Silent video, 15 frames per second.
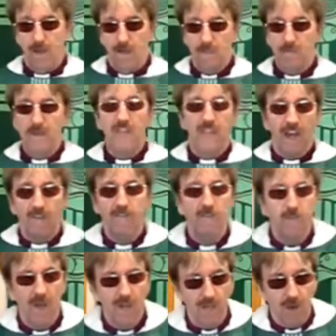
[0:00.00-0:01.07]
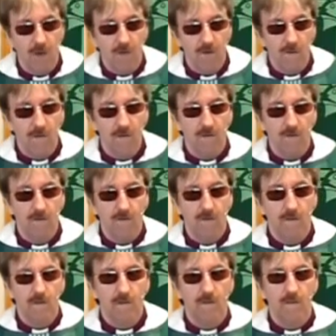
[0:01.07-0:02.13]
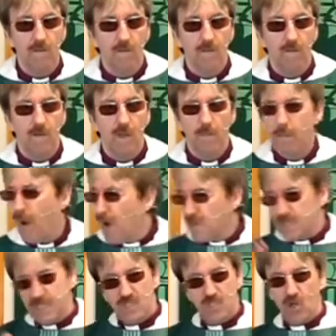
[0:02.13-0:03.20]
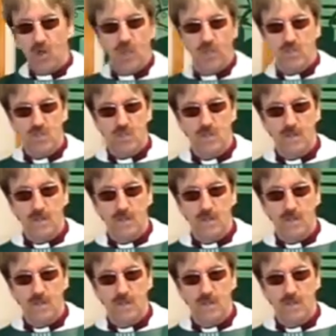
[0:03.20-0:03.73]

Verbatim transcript: be loved by God pass His knowledge?